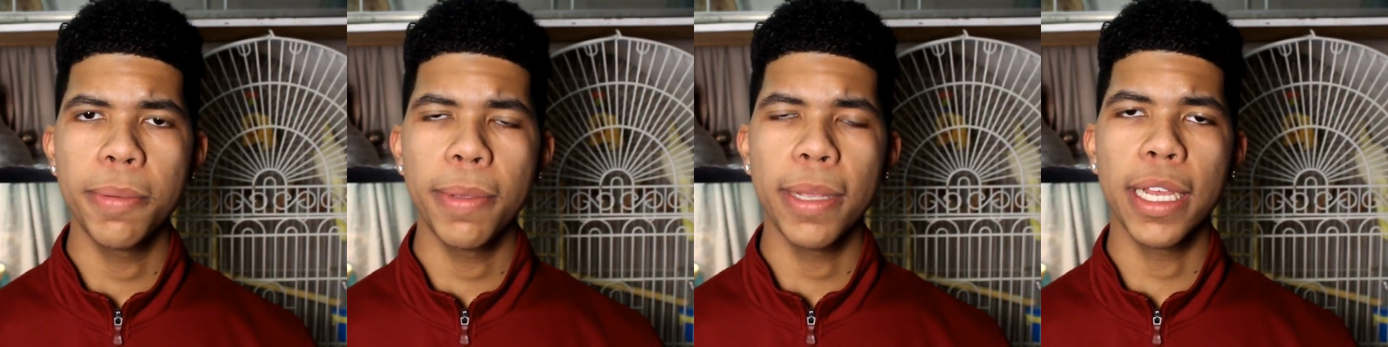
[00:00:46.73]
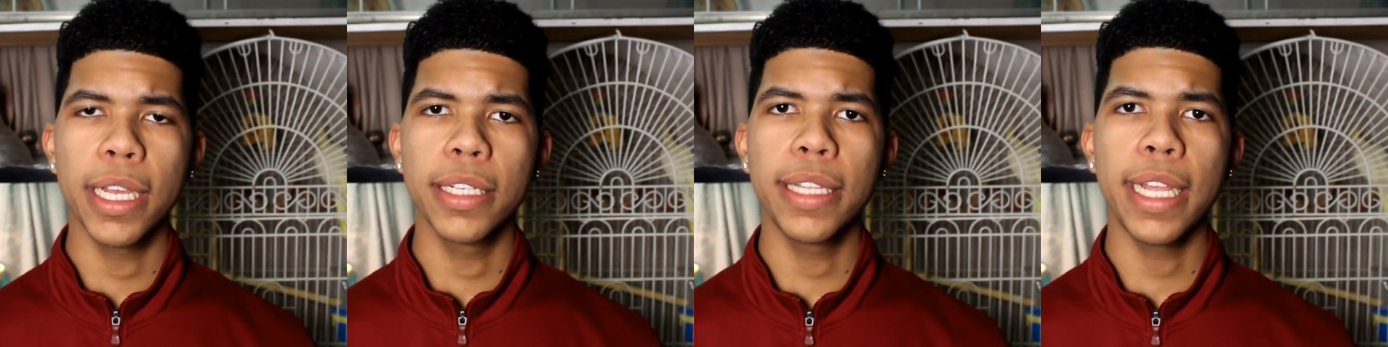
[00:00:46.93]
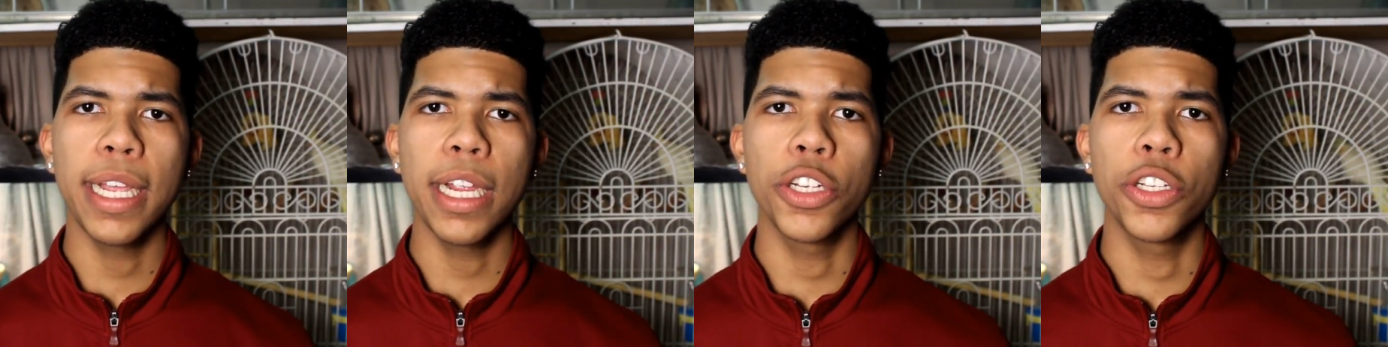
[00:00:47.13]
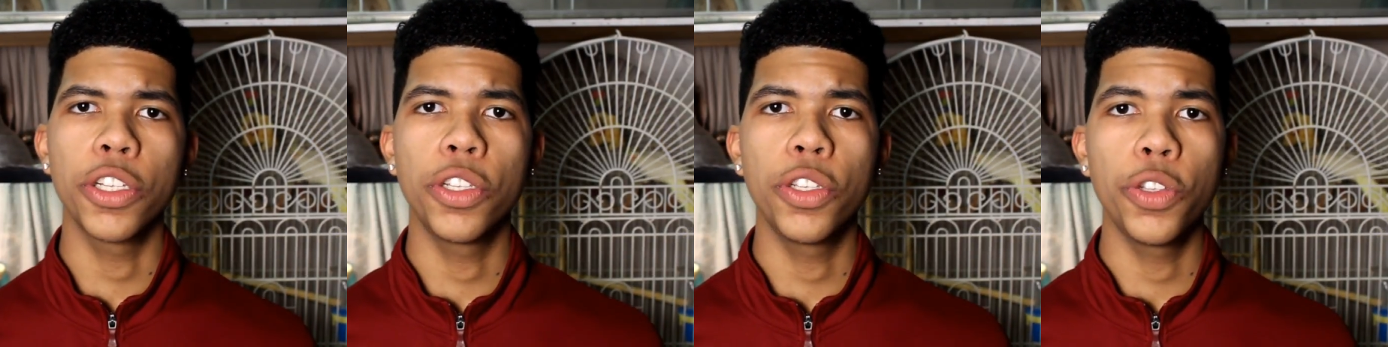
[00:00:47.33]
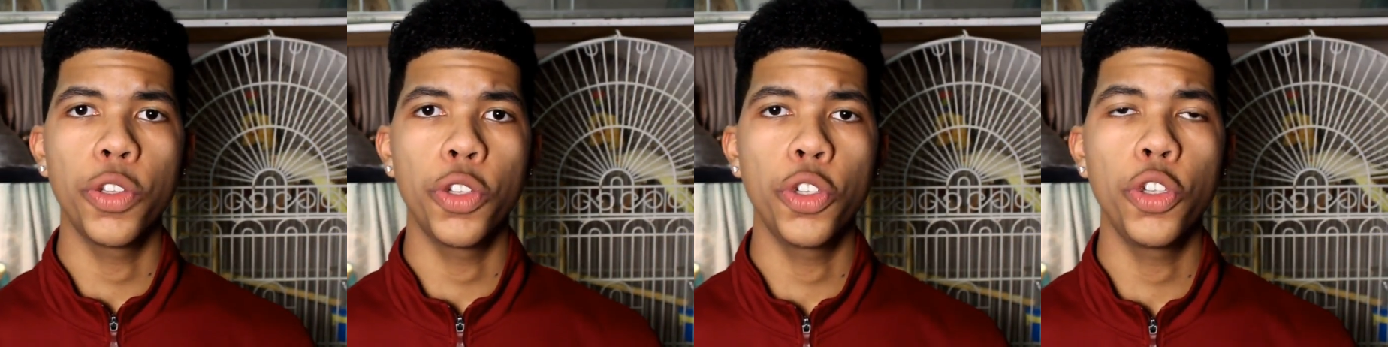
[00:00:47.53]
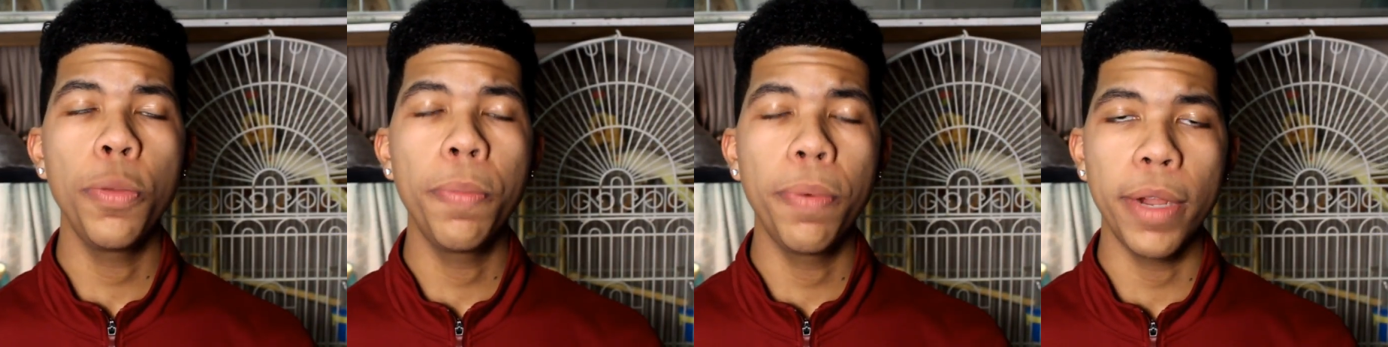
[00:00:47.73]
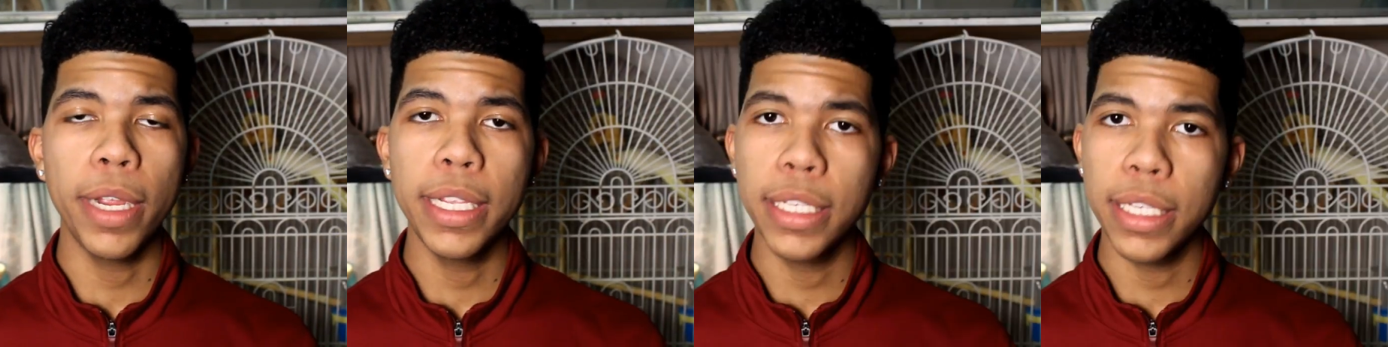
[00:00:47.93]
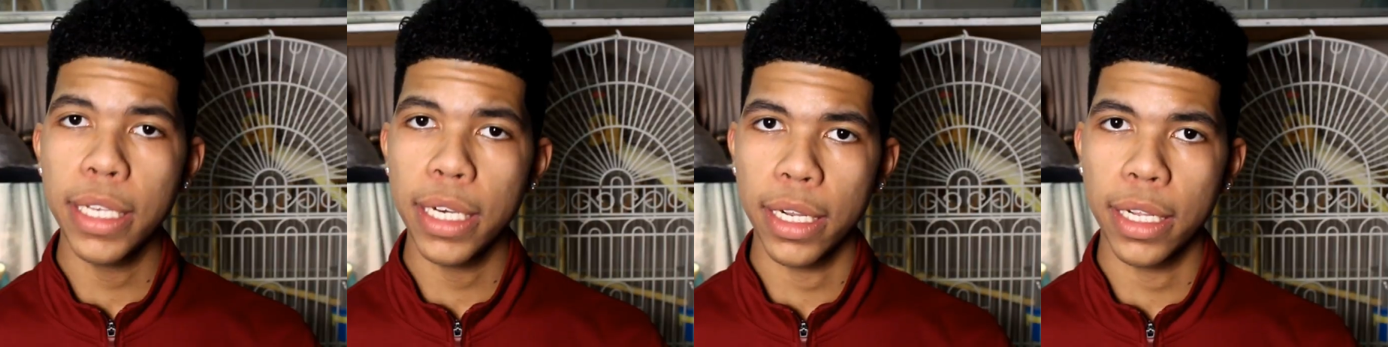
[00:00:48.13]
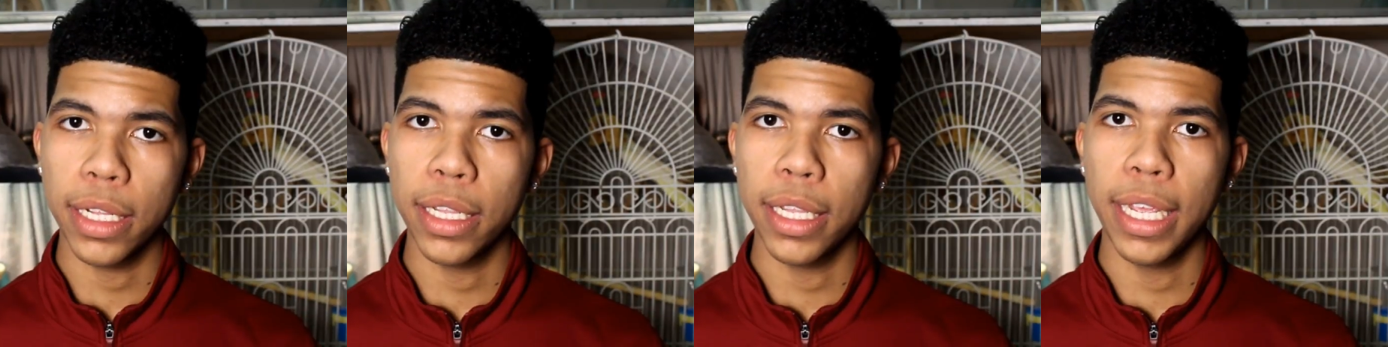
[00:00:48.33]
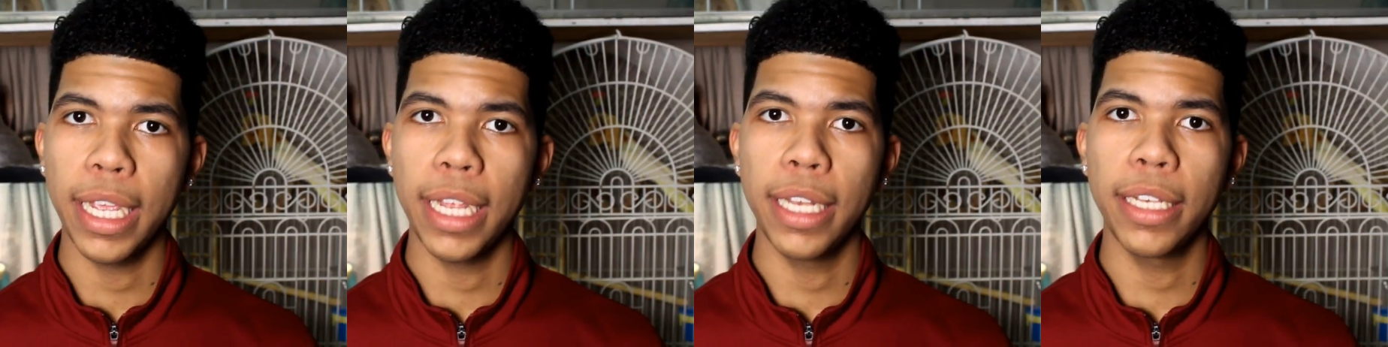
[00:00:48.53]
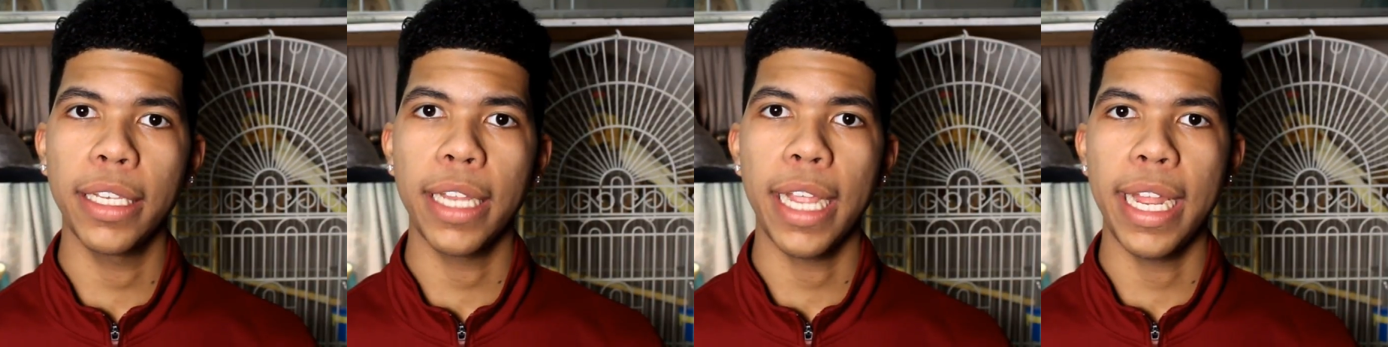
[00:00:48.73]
because they are super easy to clean,